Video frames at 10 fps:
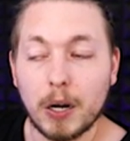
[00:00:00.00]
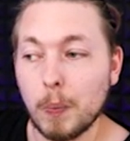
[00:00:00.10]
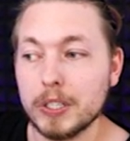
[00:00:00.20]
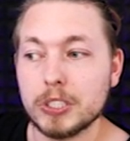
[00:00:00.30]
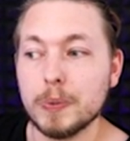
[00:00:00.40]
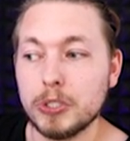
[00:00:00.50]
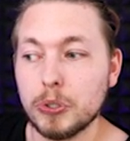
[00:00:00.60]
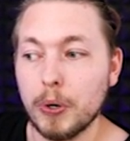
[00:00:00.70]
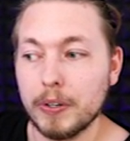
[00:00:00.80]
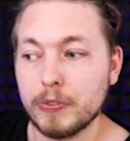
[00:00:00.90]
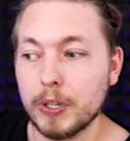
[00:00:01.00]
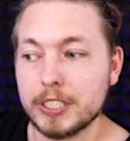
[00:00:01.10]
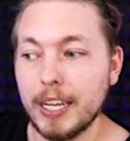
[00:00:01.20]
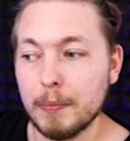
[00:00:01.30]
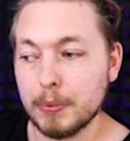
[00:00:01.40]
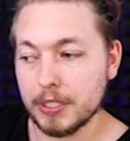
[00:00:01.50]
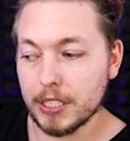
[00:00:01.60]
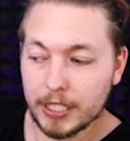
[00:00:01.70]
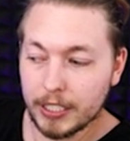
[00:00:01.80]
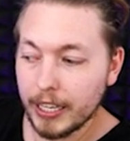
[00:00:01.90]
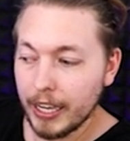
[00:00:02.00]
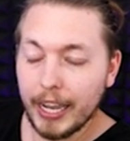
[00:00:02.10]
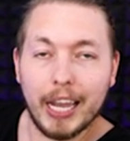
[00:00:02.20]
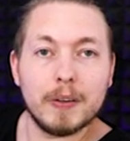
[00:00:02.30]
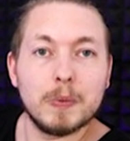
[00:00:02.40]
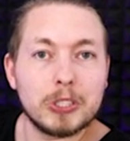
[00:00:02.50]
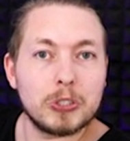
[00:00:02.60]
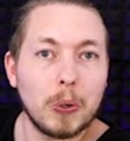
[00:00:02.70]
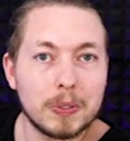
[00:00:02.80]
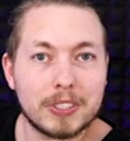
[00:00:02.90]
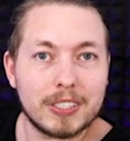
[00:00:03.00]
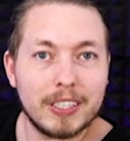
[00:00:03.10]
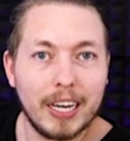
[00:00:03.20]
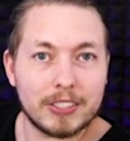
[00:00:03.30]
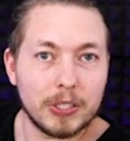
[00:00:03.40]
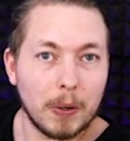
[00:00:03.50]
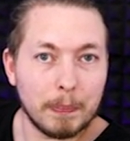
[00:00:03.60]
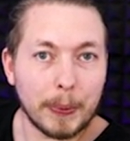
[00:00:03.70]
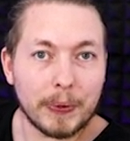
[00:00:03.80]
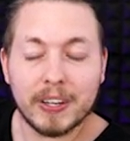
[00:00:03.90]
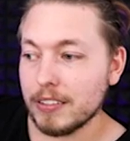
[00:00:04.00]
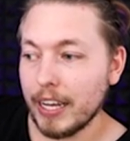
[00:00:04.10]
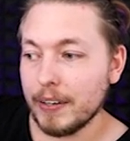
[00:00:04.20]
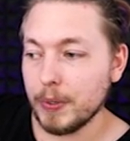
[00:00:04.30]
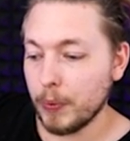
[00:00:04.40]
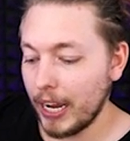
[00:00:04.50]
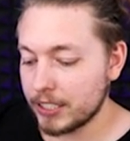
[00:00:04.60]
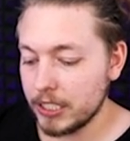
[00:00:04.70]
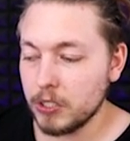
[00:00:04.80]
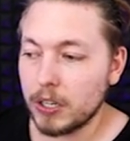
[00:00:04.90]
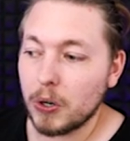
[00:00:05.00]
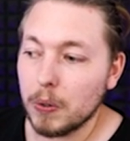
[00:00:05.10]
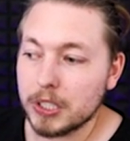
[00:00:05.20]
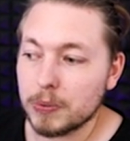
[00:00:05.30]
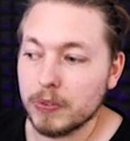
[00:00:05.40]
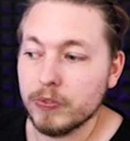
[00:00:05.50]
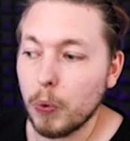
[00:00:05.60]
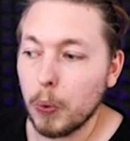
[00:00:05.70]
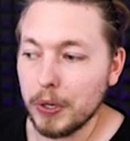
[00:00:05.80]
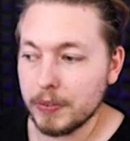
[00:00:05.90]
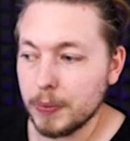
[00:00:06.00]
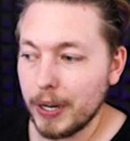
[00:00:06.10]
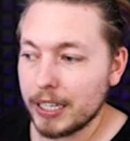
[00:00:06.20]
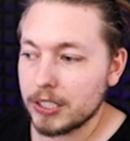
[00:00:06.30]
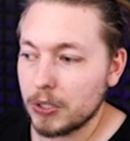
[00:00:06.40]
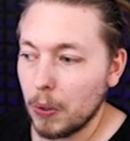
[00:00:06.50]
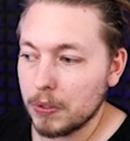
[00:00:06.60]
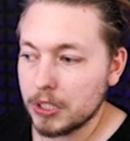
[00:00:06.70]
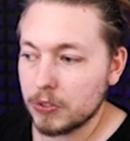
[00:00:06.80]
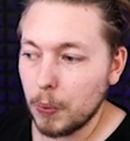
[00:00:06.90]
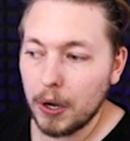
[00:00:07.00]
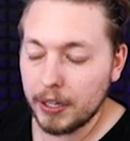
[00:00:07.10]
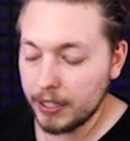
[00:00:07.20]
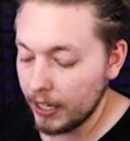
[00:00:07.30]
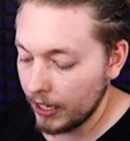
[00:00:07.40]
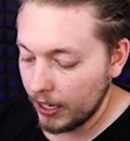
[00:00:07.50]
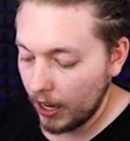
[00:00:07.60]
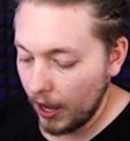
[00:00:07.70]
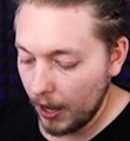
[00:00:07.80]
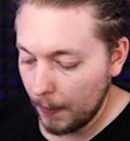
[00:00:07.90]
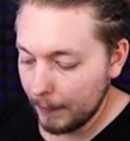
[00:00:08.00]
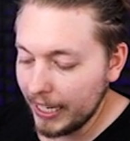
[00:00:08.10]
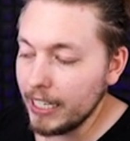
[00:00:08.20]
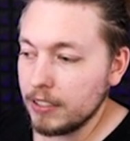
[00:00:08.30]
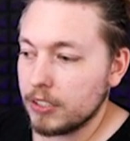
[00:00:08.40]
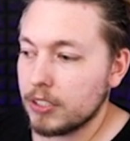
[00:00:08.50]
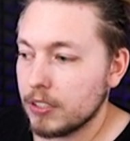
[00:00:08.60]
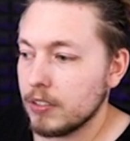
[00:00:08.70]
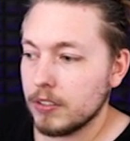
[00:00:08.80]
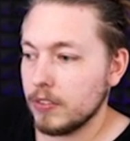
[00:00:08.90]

and I want to return, for example, the end result as a number, then we would actually not call this one void. We would actually call this one um, int.